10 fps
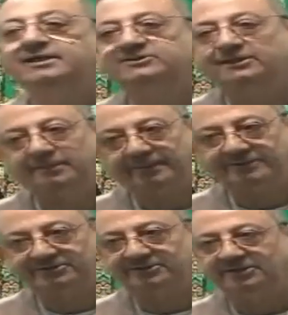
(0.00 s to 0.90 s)
It's a
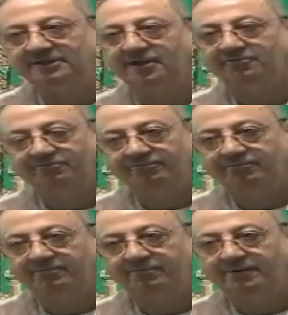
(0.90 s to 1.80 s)
capacity of
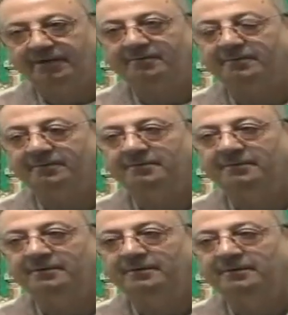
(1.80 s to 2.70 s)
uh,
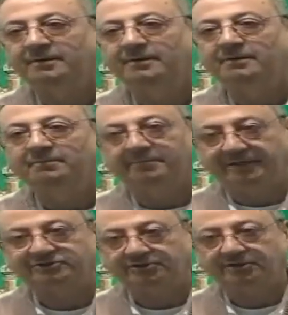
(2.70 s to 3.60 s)

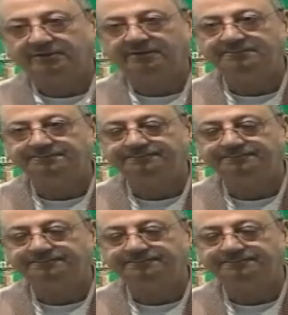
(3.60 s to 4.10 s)
measure. Huh?